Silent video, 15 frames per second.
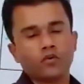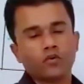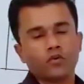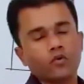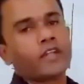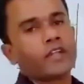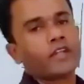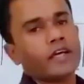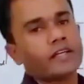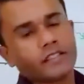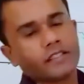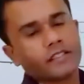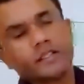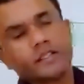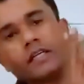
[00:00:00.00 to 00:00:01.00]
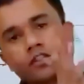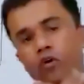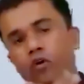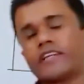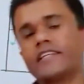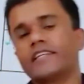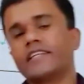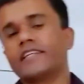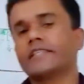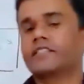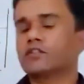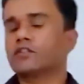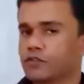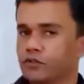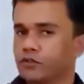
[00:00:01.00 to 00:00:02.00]
show that solid is
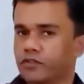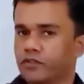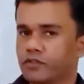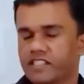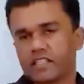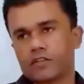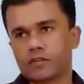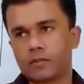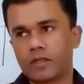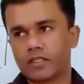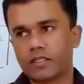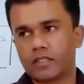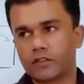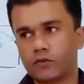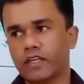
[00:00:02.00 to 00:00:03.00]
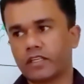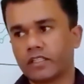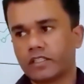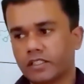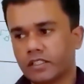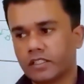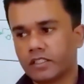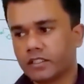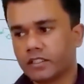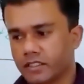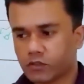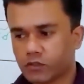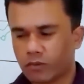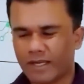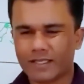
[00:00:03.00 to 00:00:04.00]
also discontinuous, but then it's
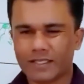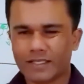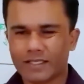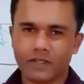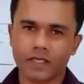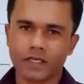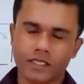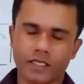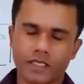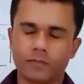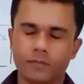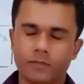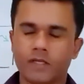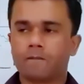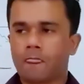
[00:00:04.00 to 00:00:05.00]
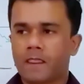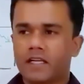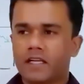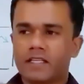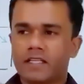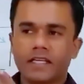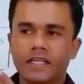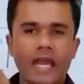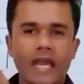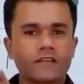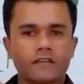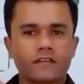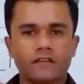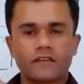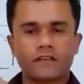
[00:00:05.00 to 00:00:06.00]
quite difficult. I mean, in the gases,
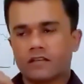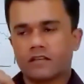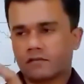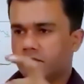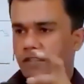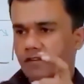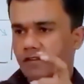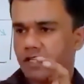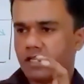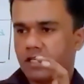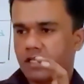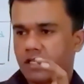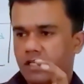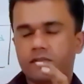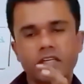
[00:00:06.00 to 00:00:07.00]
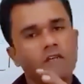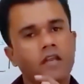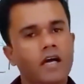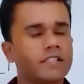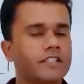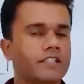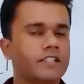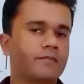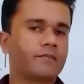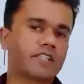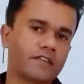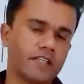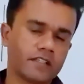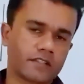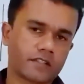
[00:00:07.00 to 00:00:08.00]
then definitely we have large empty
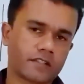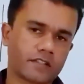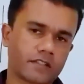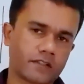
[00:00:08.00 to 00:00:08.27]
space.